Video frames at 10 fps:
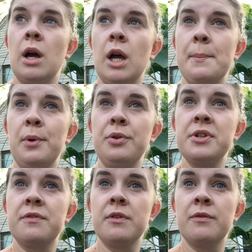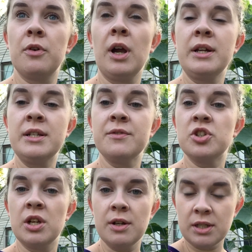couple different varieties of
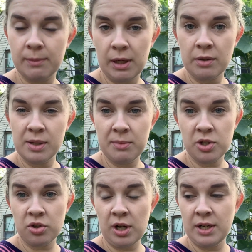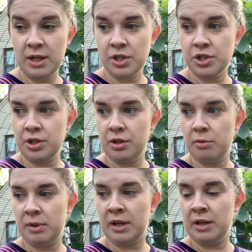cherry tomatoes I'm going to try next year,
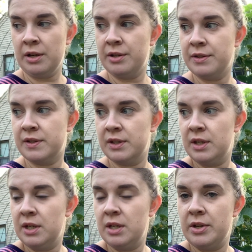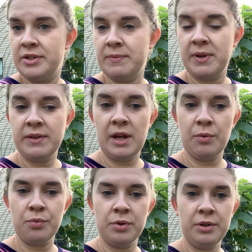because something that
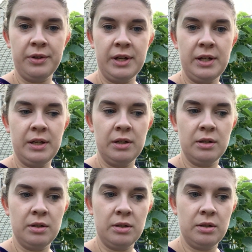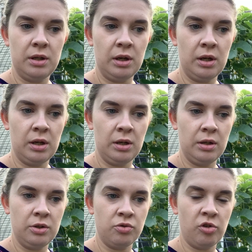really
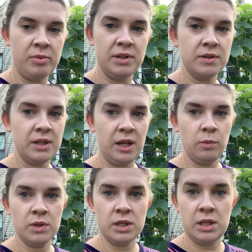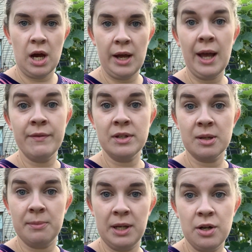drove me insane was not having
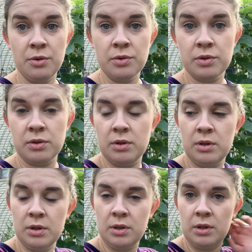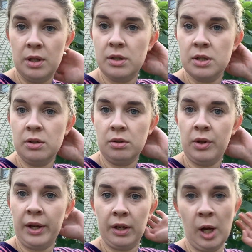tomatoes until
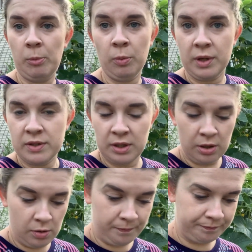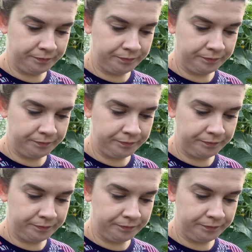like a couple weeks ago.